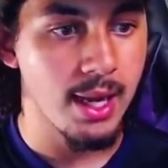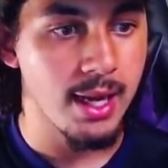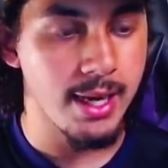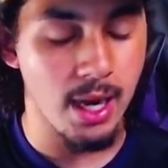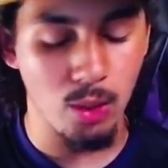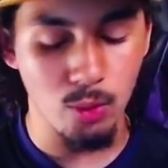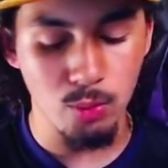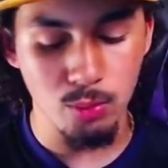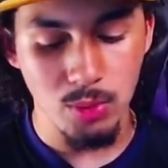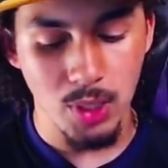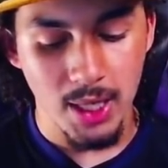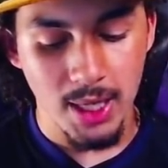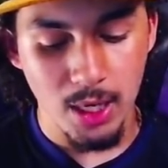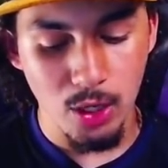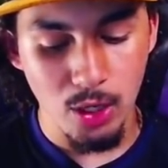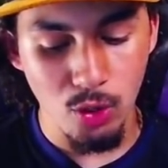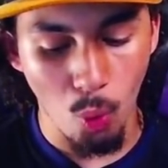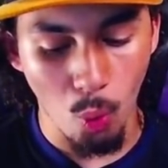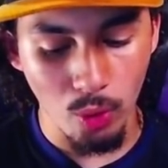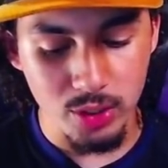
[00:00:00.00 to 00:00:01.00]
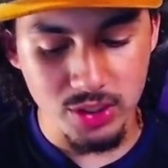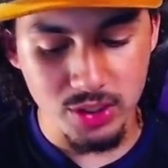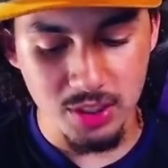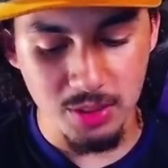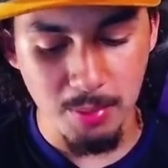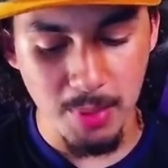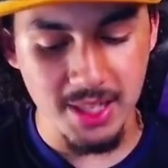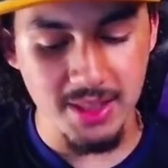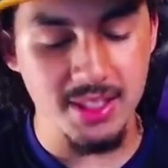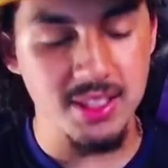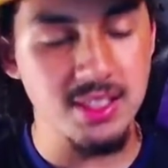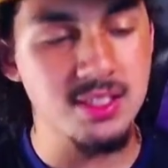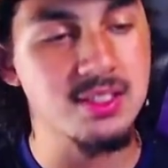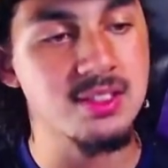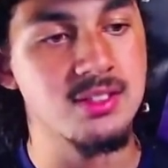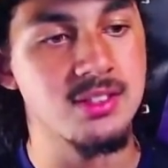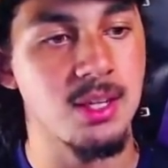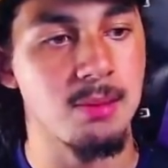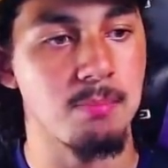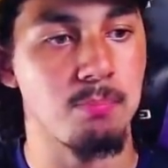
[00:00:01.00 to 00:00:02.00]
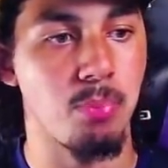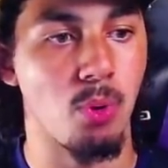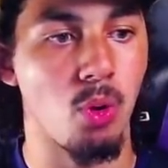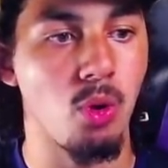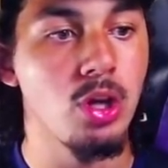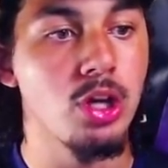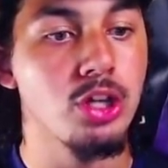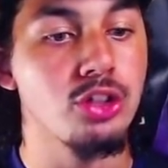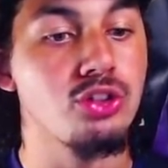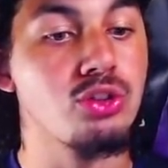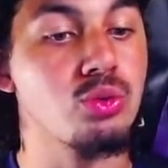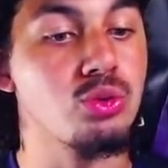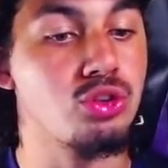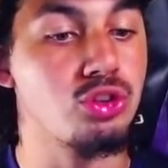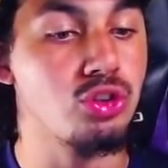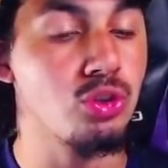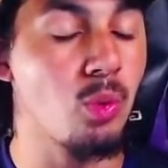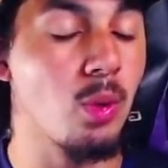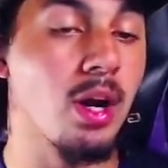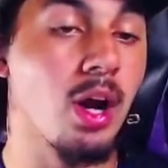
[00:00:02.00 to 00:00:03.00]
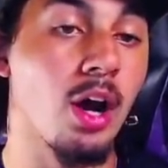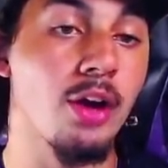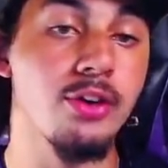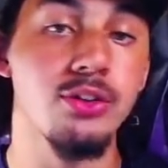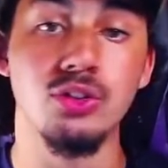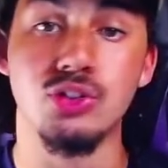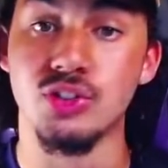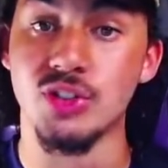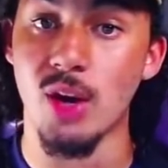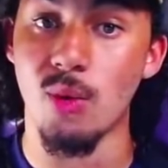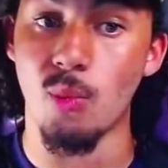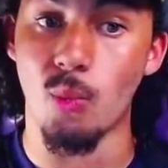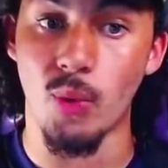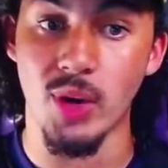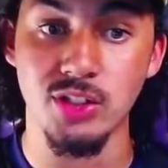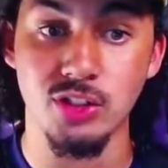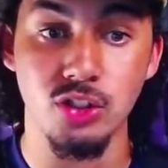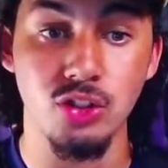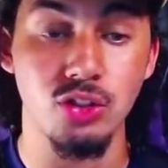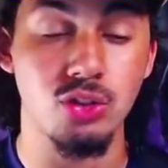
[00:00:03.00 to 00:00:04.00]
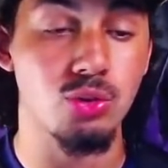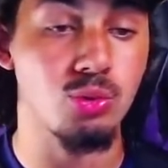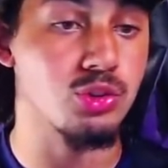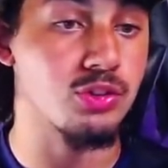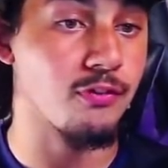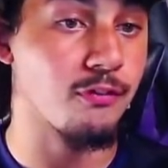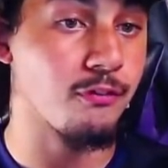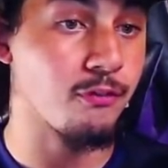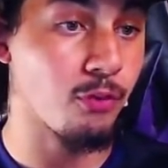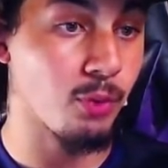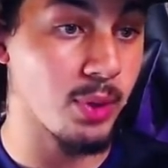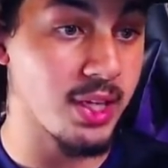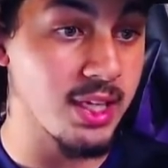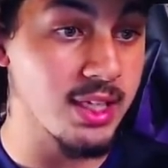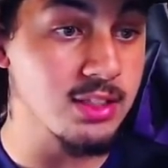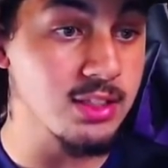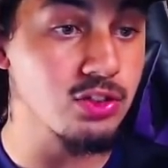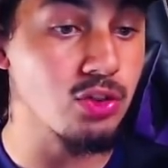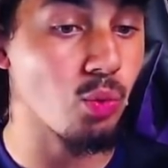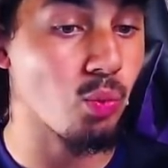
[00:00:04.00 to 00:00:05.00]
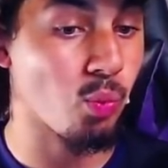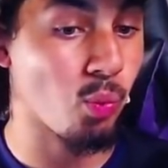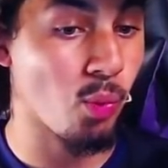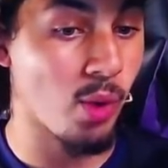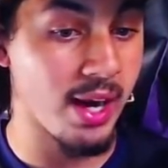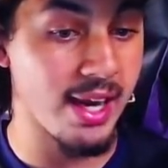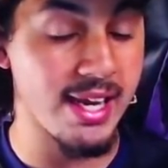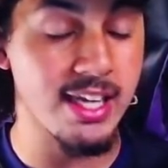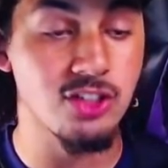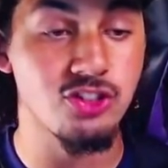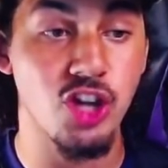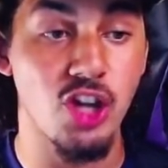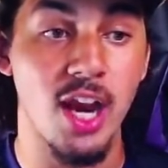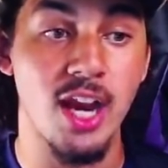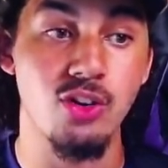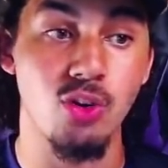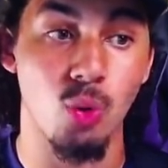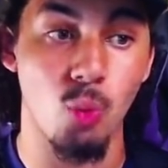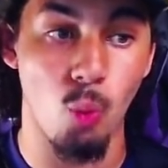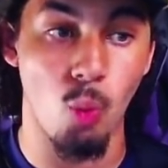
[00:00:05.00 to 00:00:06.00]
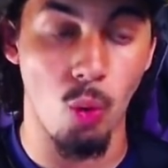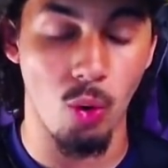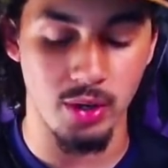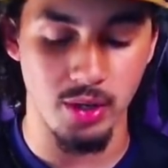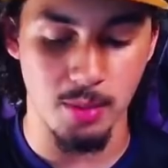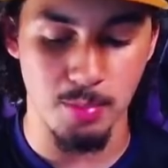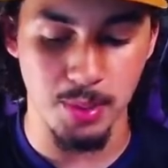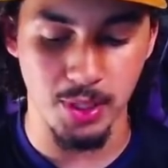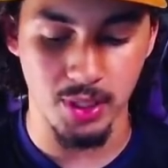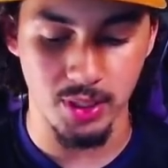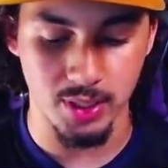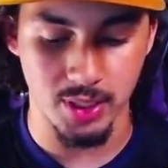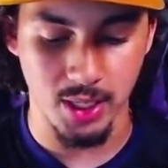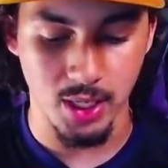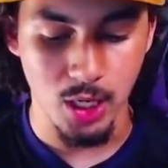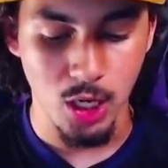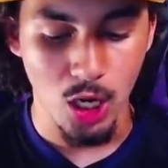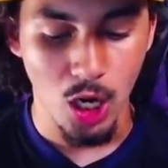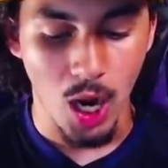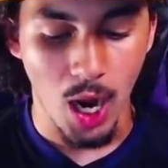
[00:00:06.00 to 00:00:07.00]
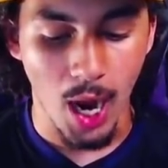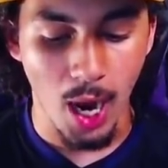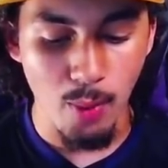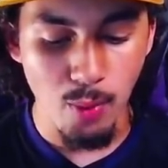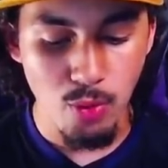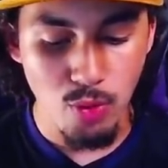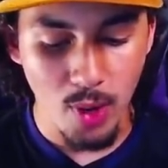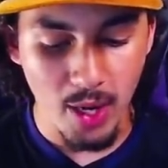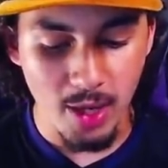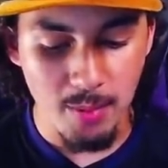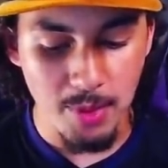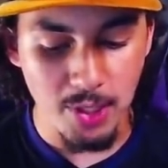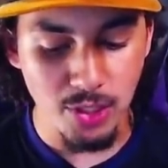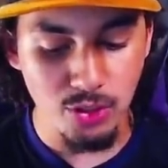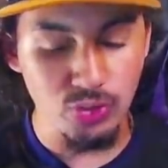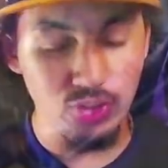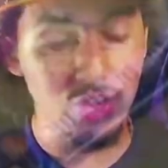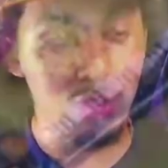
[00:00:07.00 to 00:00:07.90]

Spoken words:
Now, in order to make this simple, you do want to understand when to use Freeze, Rage, and your Warden ability. I would recommend using